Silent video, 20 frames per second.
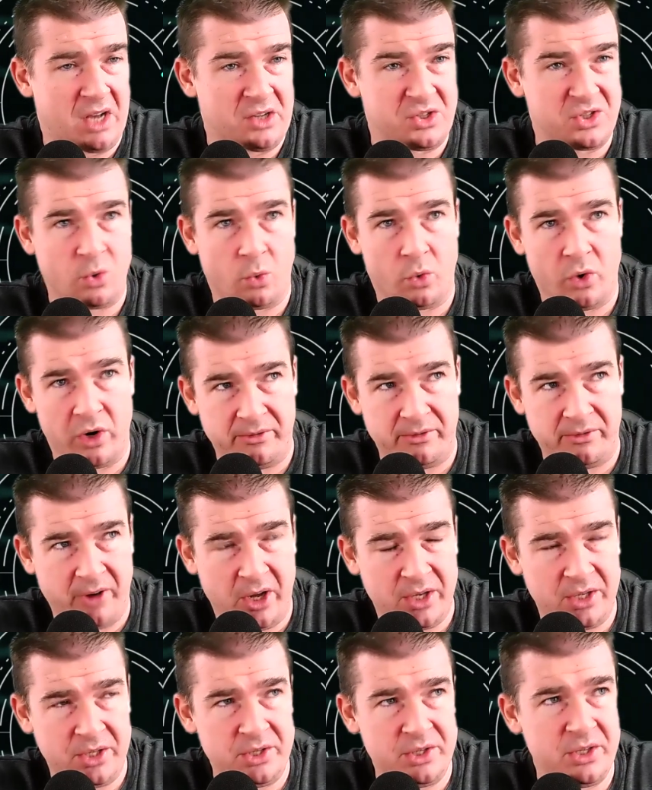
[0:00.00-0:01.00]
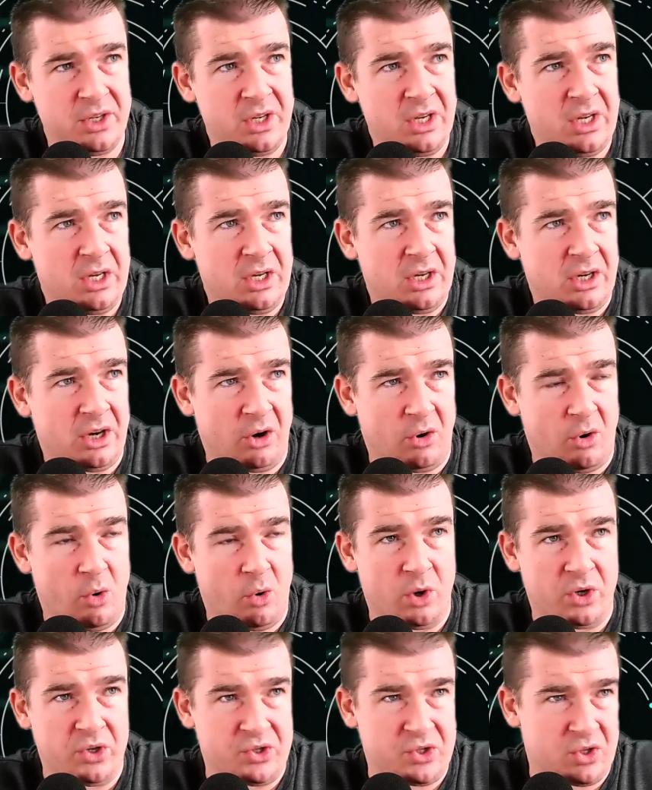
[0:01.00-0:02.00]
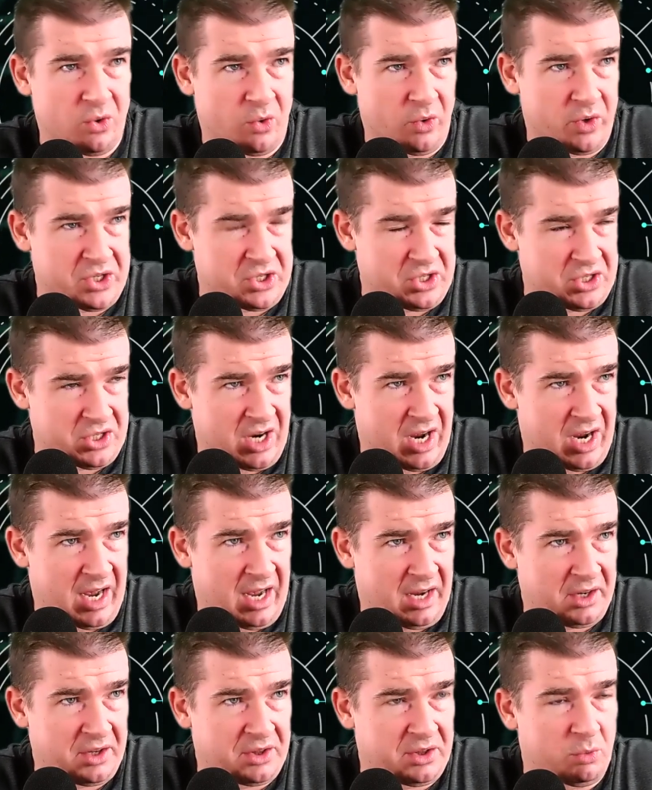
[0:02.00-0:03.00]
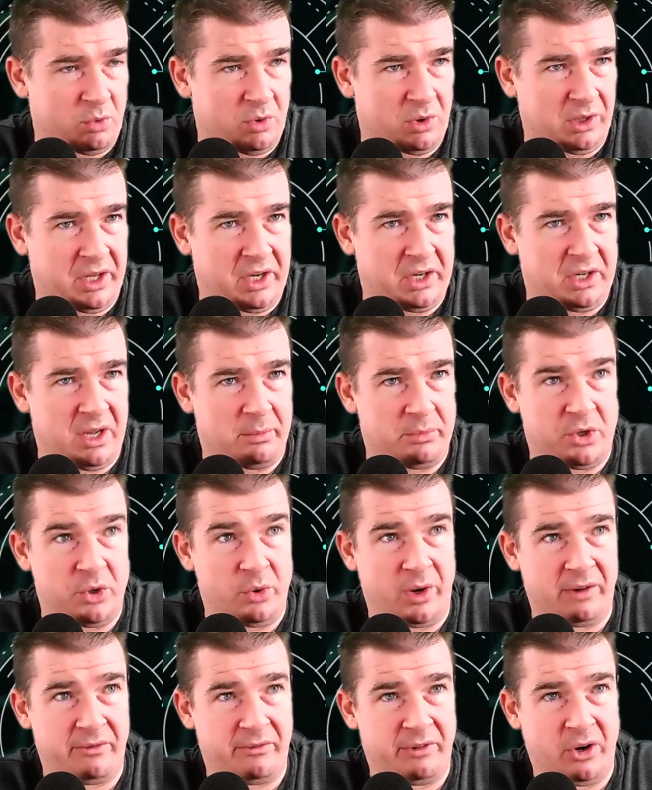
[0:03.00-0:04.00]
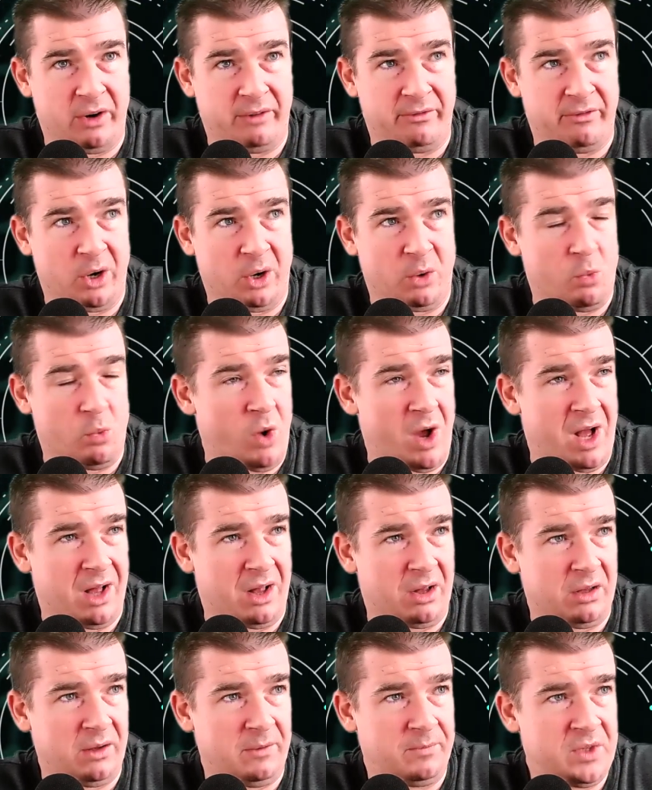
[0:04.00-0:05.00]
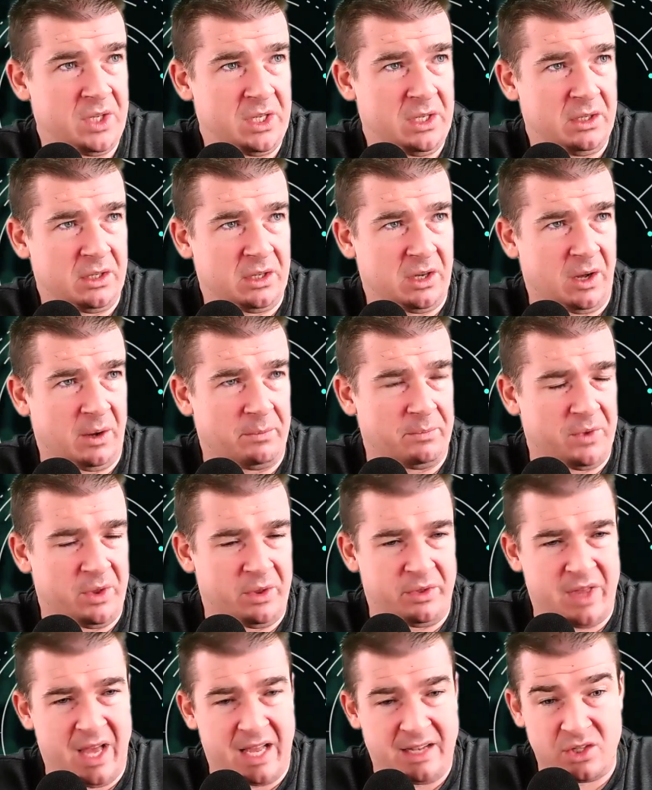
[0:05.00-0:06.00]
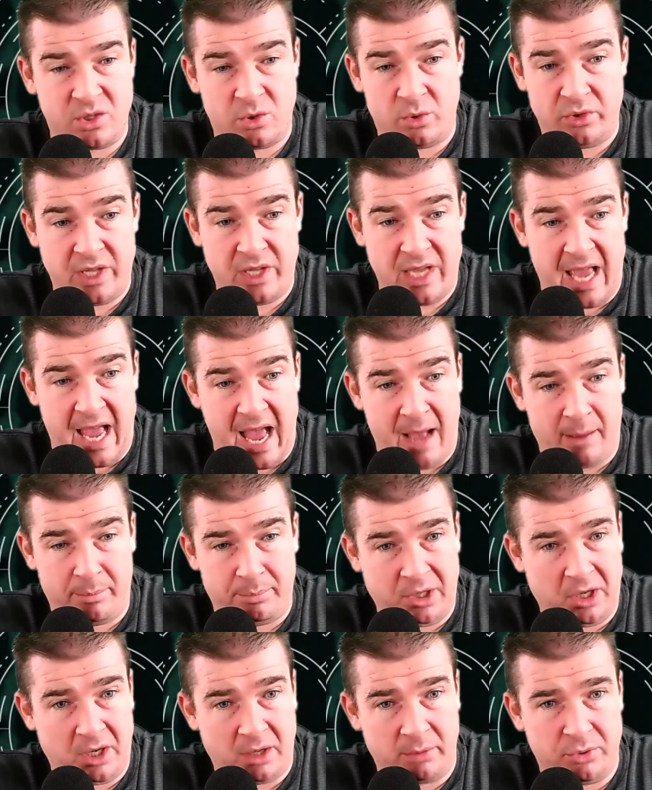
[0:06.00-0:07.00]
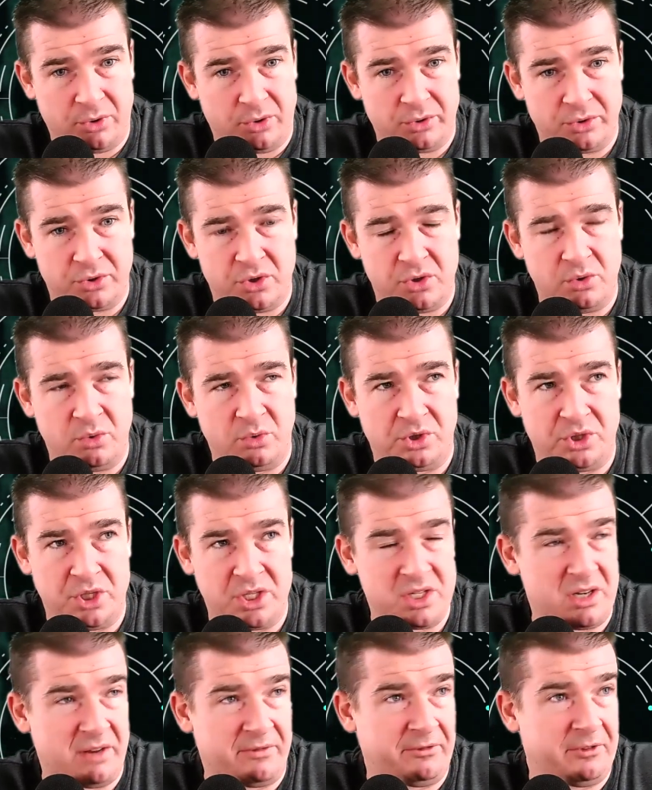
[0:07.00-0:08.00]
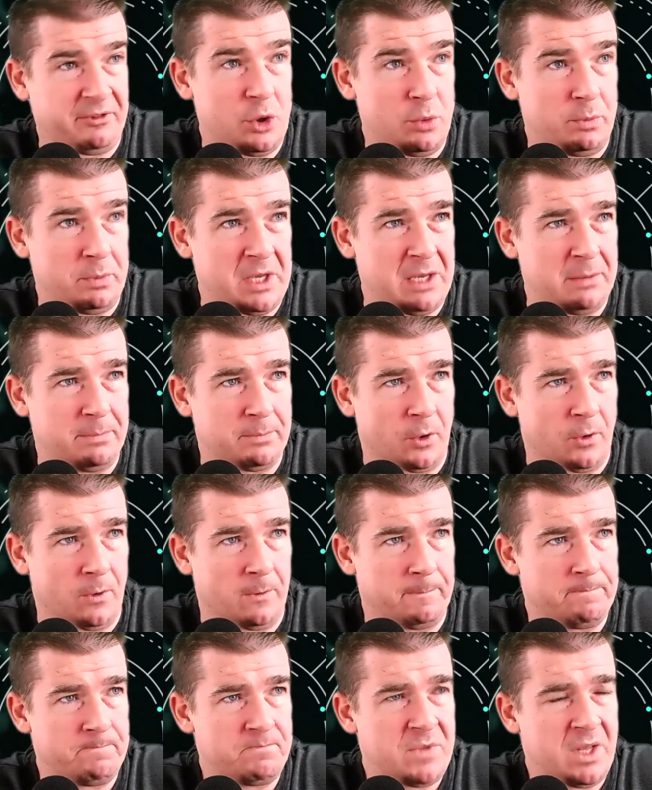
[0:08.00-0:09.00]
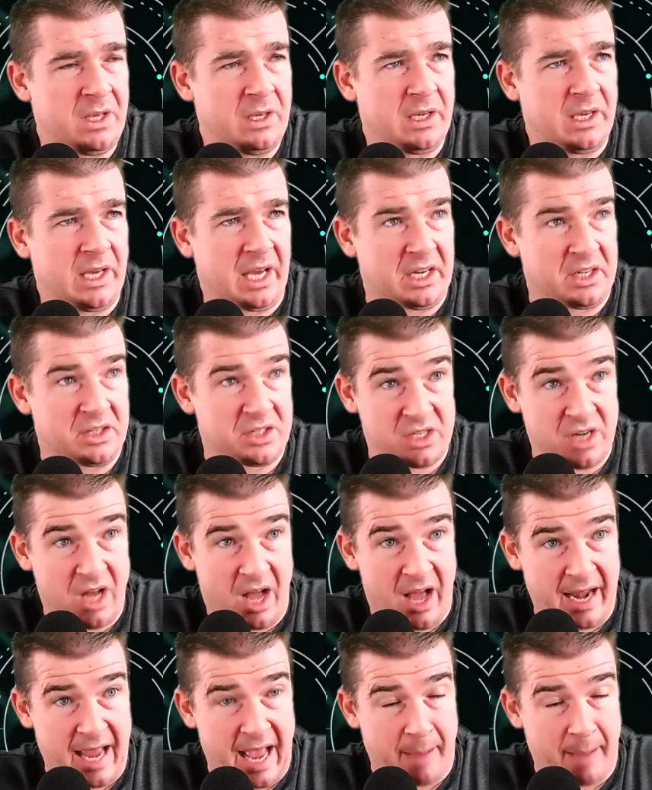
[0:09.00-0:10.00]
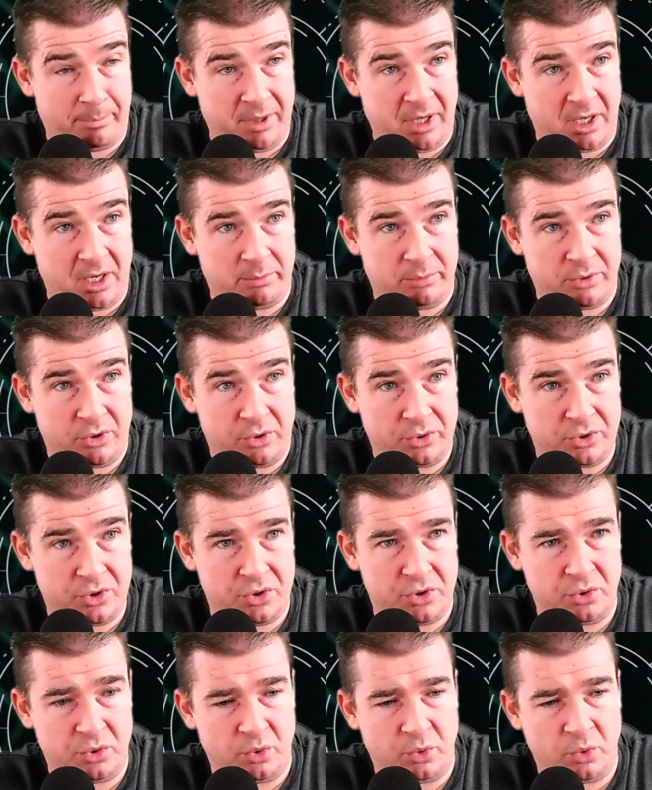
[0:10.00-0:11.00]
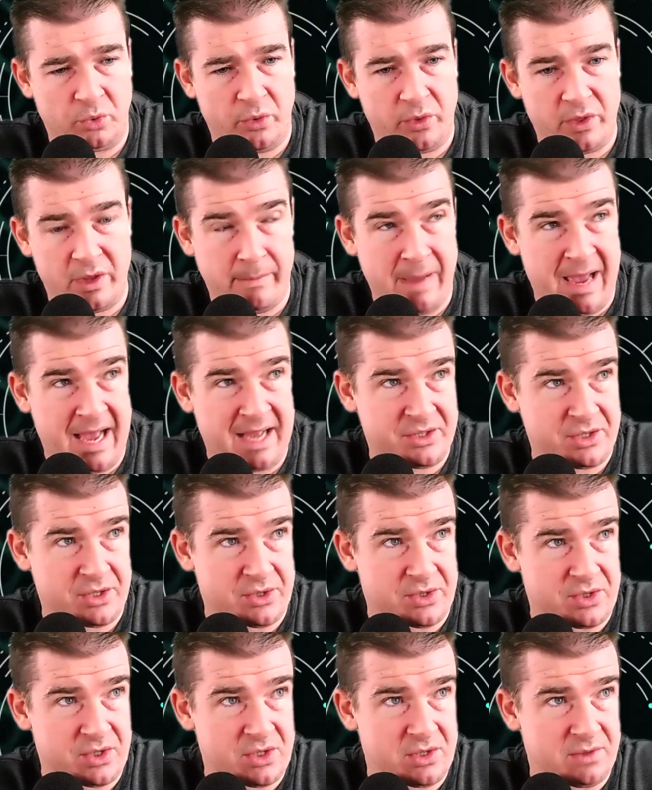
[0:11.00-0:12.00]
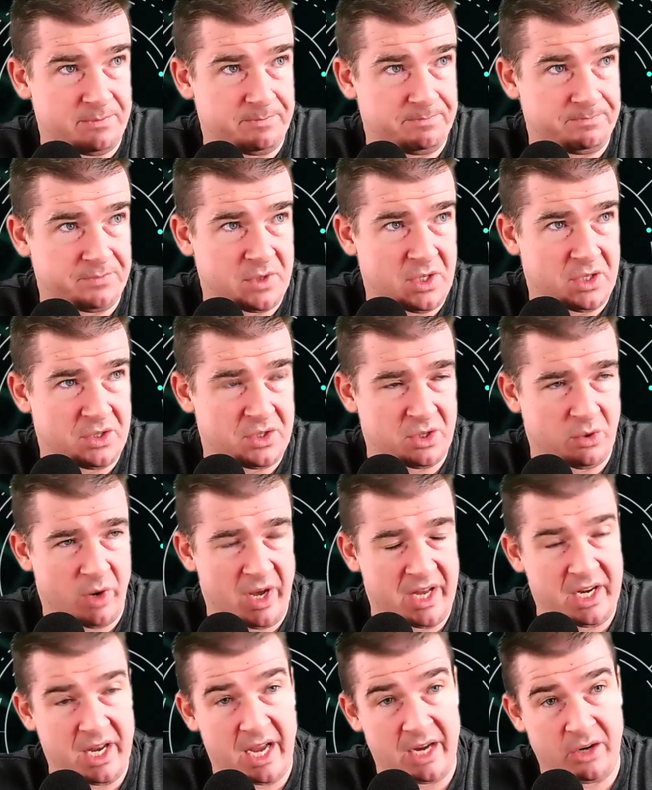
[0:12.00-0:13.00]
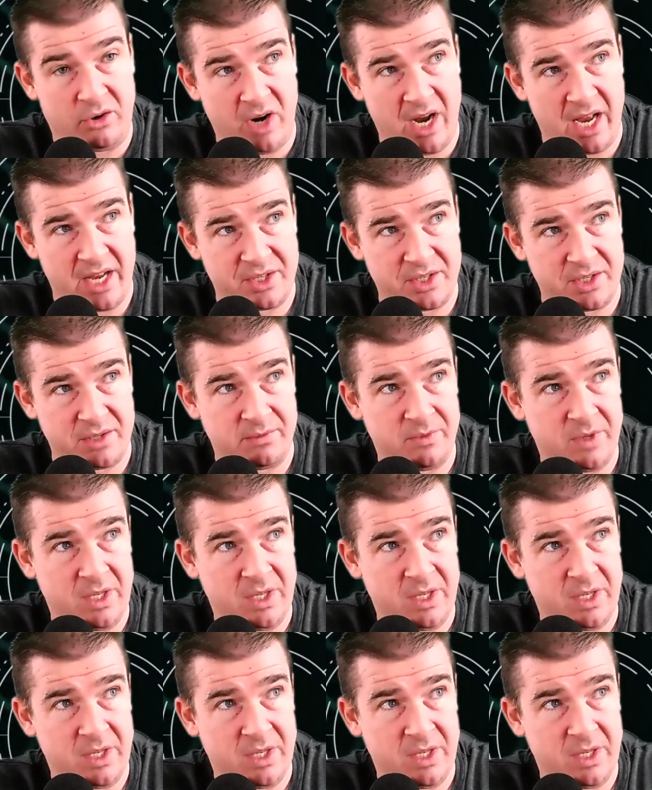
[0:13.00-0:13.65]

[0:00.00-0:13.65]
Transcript: story fund or a story stock that will end up doing very, very well, that's only applicable to just a few people, and it's not applicable to the masses. So I digress.